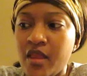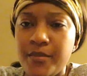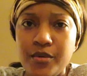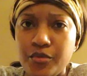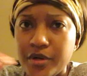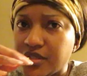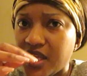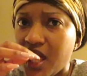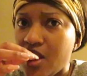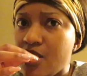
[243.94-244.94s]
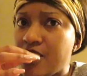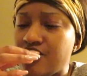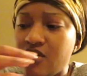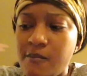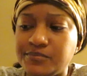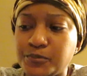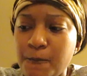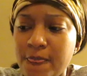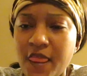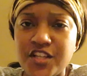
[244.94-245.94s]
people birthday
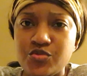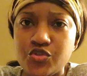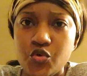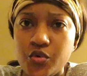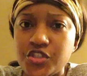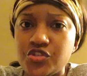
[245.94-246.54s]
and she was cool with.